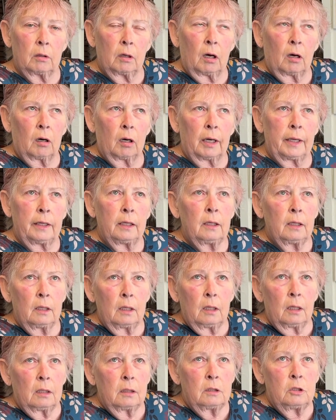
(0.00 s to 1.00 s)
I
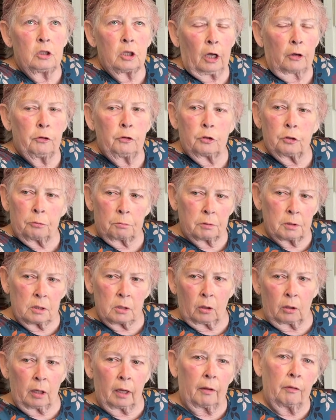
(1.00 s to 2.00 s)
don't do
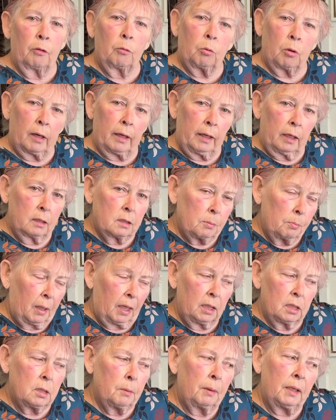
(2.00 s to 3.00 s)
risotto the way it's
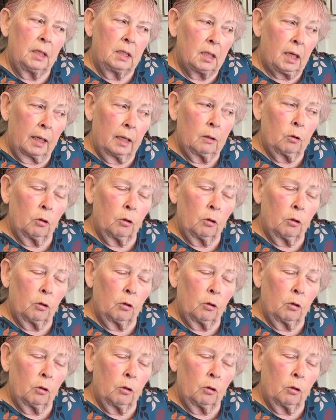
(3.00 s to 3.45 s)
meant to be done.